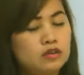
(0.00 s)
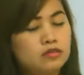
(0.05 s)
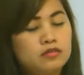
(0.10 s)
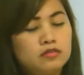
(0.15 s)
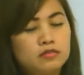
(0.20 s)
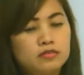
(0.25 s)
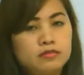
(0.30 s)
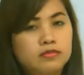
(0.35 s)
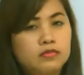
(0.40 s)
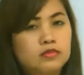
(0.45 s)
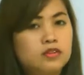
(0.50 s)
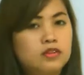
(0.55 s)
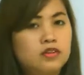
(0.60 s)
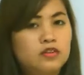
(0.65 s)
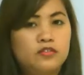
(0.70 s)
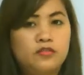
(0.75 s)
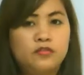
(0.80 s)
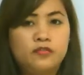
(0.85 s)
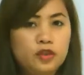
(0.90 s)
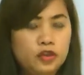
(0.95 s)
are,
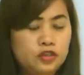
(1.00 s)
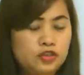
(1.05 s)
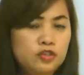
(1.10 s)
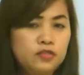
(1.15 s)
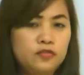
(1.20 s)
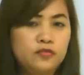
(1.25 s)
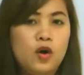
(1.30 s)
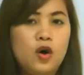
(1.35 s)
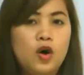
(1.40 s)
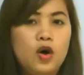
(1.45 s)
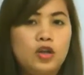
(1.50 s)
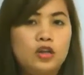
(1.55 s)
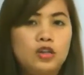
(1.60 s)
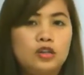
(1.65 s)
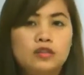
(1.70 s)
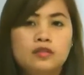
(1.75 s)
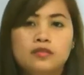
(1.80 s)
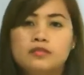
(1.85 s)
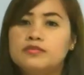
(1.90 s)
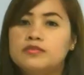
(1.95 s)
first of
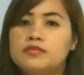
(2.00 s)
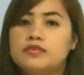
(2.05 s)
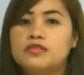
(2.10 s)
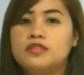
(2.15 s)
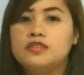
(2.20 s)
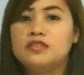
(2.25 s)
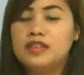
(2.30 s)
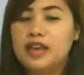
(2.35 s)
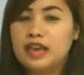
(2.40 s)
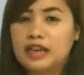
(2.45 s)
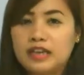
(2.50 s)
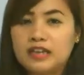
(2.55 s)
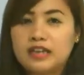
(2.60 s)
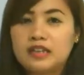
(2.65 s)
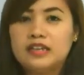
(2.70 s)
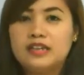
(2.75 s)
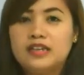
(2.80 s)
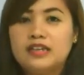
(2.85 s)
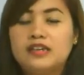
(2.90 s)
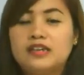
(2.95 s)
all,
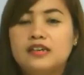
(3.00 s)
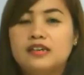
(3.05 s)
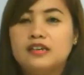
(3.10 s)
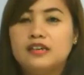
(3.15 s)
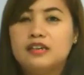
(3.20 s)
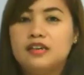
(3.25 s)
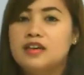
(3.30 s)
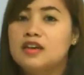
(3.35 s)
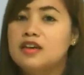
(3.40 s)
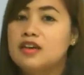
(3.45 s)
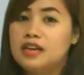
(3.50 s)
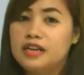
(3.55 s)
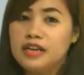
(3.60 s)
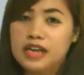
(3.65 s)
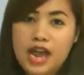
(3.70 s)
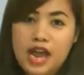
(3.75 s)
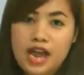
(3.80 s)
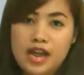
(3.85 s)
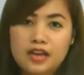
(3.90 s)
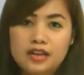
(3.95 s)
secondly,
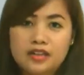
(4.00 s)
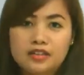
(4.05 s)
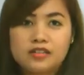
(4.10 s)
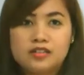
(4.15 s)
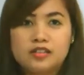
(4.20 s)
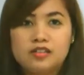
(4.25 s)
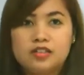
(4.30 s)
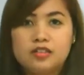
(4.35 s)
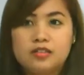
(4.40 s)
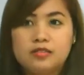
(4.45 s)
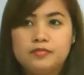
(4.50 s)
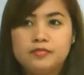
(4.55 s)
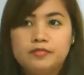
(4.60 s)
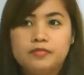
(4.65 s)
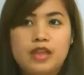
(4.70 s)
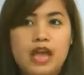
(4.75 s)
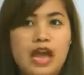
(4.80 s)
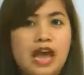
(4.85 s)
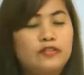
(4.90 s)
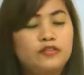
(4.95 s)
next,
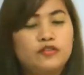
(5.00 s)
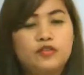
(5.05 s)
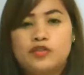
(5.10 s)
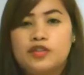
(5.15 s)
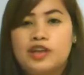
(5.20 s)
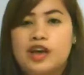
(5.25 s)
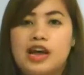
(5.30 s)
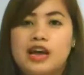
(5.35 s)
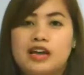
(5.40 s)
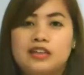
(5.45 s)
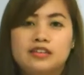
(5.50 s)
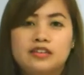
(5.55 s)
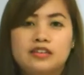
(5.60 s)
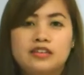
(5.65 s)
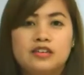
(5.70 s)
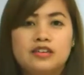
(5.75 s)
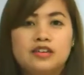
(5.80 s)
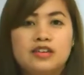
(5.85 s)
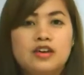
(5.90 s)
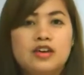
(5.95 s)
after
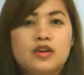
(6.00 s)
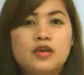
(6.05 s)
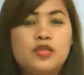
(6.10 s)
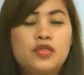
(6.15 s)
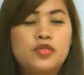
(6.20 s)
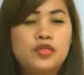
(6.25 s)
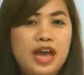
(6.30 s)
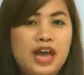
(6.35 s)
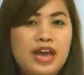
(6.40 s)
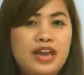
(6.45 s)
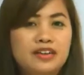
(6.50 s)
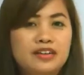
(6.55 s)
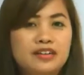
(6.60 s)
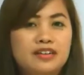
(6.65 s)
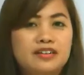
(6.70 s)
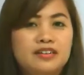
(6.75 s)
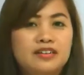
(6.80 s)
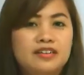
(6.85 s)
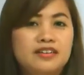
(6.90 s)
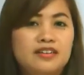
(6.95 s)
that,
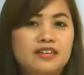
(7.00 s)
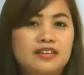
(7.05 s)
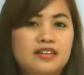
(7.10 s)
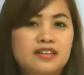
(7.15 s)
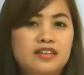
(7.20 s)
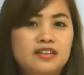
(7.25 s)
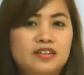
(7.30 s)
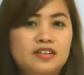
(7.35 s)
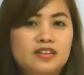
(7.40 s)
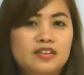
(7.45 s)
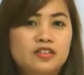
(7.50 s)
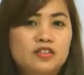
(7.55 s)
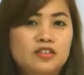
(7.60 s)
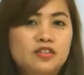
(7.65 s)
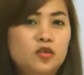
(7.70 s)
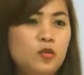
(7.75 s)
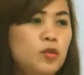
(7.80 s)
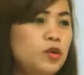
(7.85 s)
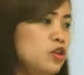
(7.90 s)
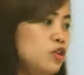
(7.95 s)
then.
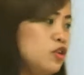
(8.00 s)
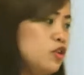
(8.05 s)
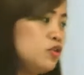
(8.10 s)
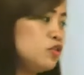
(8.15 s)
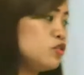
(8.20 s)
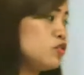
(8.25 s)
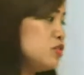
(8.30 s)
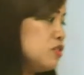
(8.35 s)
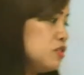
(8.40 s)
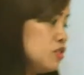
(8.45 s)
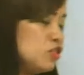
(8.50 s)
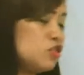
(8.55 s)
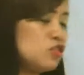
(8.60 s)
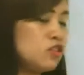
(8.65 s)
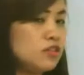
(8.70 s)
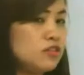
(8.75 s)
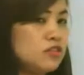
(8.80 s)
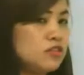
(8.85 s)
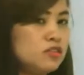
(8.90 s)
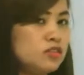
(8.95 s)
So when you use
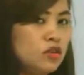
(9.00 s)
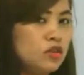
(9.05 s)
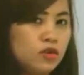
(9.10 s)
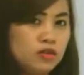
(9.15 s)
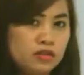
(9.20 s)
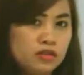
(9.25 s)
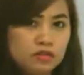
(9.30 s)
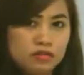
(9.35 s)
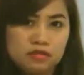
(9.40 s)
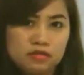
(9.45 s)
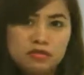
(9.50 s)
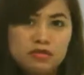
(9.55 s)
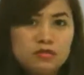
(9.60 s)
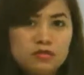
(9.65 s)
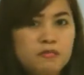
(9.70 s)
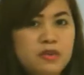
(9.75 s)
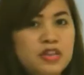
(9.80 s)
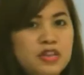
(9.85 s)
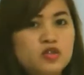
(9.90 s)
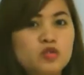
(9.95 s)
transitions, your
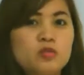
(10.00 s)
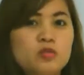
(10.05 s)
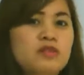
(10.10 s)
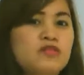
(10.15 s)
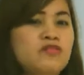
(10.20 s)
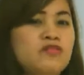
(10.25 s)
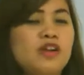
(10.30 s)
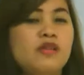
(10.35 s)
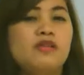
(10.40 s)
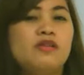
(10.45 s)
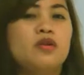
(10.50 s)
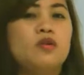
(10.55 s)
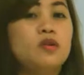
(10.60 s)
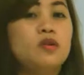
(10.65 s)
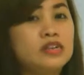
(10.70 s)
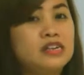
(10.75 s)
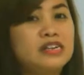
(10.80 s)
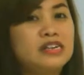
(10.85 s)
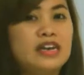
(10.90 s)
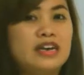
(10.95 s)
speech will be very
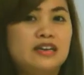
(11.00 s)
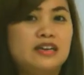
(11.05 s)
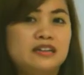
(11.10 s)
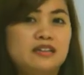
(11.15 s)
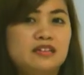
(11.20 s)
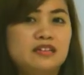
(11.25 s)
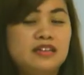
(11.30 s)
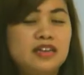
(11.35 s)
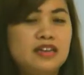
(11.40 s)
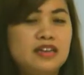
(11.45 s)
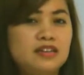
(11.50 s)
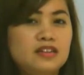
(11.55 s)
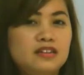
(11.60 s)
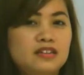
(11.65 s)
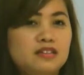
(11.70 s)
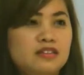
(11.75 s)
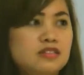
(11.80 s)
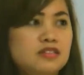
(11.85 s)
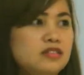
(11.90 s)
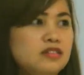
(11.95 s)
organized and
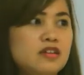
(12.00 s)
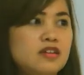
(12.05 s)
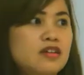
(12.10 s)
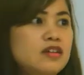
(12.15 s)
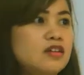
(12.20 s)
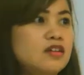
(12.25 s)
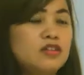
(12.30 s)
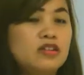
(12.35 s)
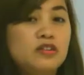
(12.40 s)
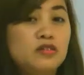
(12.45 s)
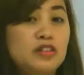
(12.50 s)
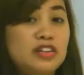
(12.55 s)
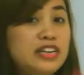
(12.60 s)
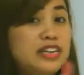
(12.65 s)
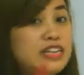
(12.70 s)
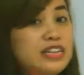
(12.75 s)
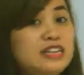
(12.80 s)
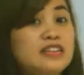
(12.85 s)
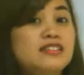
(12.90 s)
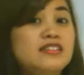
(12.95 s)
it's
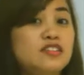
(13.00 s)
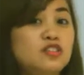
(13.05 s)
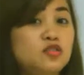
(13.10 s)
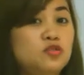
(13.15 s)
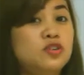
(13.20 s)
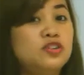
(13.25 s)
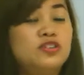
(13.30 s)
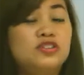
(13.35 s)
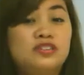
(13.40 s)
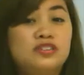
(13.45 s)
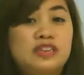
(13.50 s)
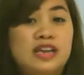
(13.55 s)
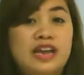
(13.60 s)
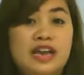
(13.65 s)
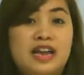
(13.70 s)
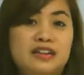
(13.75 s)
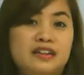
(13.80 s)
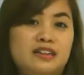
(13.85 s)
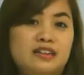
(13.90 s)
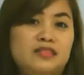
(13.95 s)
really easy to
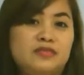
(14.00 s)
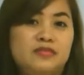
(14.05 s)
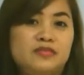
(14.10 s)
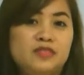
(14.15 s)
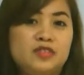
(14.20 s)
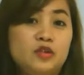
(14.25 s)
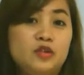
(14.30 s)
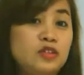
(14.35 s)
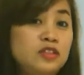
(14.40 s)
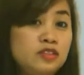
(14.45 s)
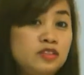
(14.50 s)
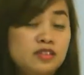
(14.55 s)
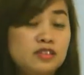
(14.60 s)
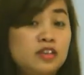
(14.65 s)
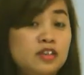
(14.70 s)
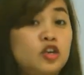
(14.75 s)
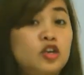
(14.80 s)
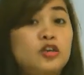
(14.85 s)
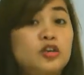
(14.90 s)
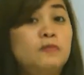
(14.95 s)
understand. So this
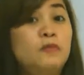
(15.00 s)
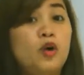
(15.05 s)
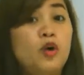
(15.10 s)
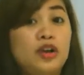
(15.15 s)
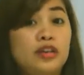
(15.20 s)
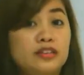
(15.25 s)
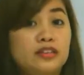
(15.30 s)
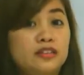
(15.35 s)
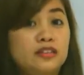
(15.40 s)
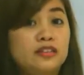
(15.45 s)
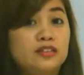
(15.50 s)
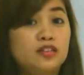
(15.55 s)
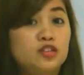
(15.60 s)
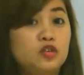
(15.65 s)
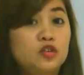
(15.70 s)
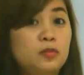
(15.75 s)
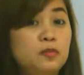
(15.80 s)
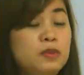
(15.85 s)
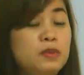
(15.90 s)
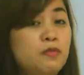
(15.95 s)
is a good point
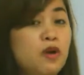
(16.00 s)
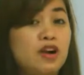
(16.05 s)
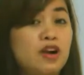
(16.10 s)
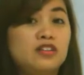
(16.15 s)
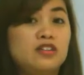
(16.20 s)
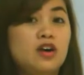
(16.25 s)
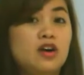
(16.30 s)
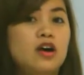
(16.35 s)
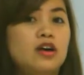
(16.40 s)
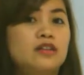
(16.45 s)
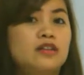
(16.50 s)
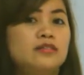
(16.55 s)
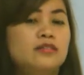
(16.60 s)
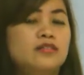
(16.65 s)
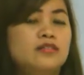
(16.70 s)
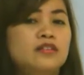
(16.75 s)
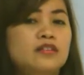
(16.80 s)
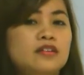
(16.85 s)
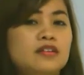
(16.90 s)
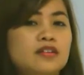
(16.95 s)
you will be marked on.
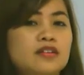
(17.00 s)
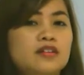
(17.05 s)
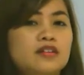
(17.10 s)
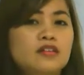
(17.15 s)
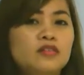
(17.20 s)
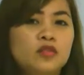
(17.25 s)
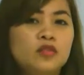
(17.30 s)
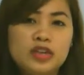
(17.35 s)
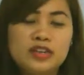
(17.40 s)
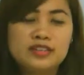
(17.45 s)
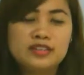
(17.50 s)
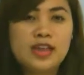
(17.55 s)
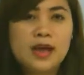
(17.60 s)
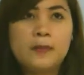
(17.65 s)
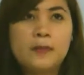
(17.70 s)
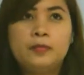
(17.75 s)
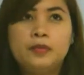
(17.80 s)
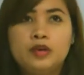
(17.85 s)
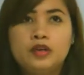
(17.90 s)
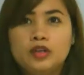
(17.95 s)
For
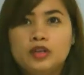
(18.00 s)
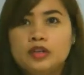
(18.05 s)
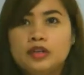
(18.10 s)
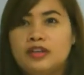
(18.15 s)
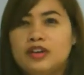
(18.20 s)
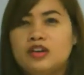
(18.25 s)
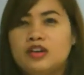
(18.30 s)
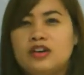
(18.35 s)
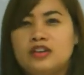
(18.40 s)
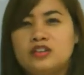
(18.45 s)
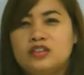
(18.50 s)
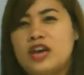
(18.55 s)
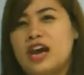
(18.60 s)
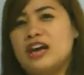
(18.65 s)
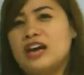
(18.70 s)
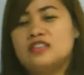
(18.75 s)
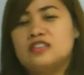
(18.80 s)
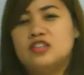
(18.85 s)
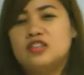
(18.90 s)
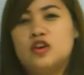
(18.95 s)
example, they're going to
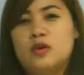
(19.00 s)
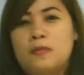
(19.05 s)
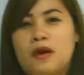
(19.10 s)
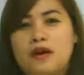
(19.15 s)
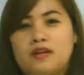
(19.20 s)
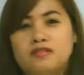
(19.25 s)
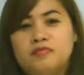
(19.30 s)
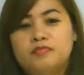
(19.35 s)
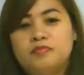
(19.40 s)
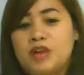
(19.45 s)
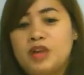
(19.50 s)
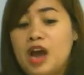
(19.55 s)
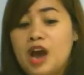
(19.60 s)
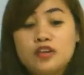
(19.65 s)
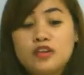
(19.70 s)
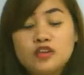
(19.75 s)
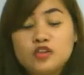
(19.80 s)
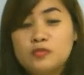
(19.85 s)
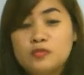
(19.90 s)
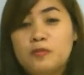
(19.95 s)
ask you about
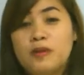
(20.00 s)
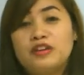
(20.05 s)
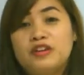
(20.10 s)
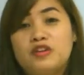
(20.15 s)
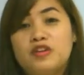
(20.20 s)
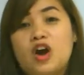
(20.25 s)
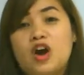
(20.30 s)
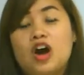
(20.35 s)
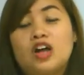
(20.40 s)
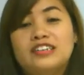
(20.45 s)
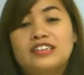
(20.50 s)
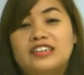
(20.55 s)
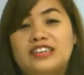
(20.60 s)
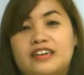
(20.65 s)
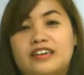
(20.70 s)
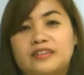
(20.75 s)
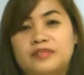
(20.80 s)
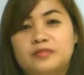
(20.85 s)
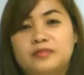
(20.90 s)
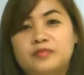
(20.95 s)
how you spent your
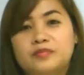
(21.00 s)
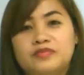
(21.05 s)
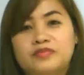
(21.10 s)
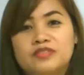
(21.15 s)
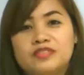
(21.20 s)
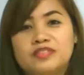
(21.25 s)
holiday.